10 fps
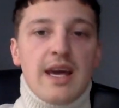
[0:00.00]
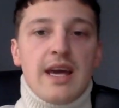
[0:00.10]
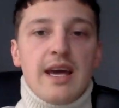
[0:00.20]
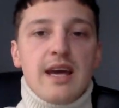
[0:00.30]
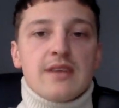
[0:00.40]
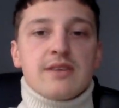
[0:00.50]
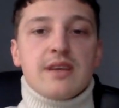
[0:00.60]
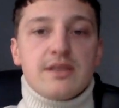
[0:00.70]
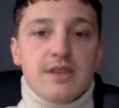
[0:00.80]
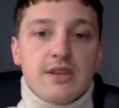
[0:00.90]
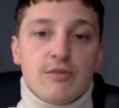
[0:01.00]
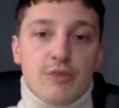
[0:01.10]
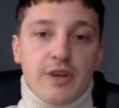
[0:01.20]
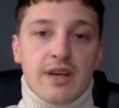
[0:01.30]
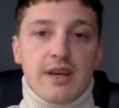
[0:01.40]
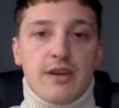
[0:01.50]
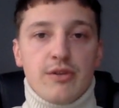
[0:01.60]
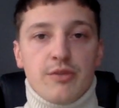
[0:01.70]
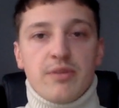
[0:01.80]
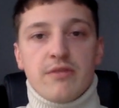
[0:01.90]
and continue working in
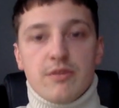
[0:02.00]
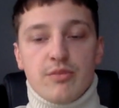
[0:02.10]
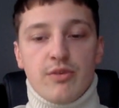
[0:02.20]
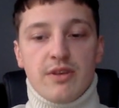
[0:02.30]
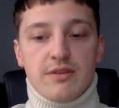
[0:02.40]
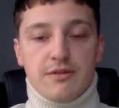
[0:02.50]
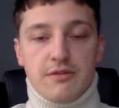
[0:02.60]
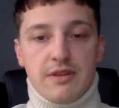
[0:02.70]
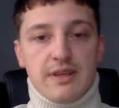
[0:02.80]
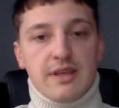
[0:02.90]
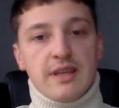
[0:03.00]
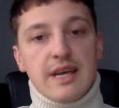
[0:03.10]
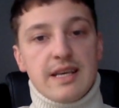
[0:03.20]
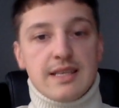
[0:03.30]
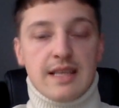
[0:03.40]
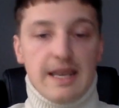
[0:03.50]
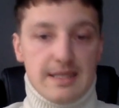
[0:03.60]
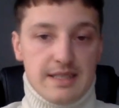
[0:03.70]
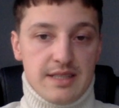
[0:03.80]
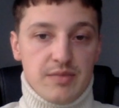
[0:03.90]
your PowerPoint during the next
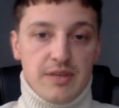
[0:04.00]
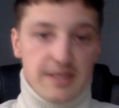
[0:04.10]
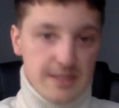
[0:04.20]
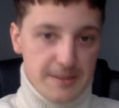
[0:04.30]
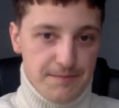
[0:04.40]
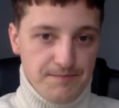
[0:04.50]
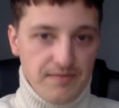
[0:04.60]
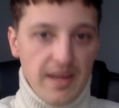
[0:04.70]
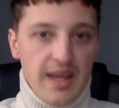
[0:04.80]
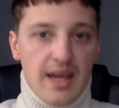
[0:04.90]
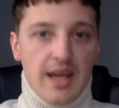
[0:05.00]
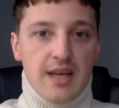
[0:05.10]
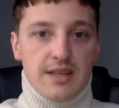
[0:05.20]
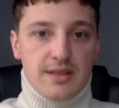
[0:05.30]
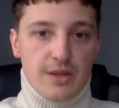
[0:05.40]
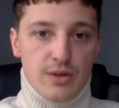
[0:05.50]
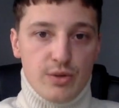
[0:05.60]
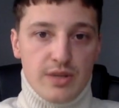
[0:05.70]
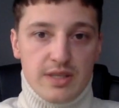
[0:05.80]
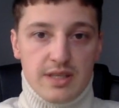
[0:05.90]
classes, please. So,
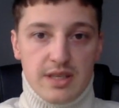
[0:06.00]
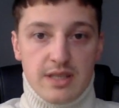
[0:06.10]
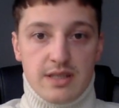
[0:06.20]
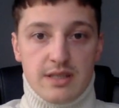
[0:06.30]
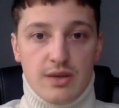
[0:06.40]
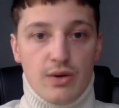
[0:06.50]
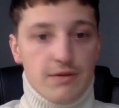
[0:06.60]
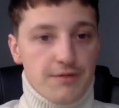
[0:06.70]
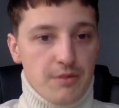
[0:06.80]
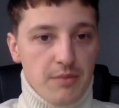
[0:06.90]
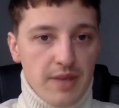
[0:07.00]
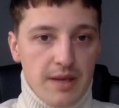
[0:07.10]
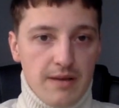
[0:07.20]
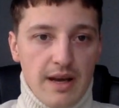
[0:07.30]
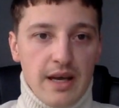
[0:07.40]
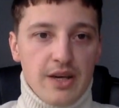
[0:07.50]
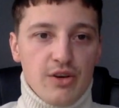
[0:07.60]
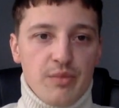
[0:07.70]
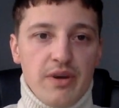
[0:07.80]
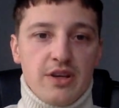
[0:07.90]
this is all from me. I
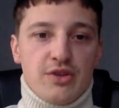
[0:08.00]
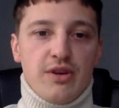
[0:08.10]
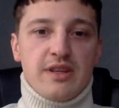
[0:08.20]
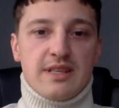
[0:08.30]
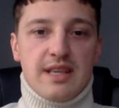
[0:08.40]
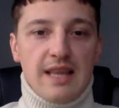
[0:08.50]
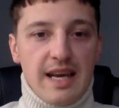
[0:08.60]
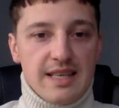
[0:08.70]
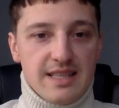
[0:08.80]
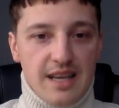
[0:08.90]
hope you enjoyed this class.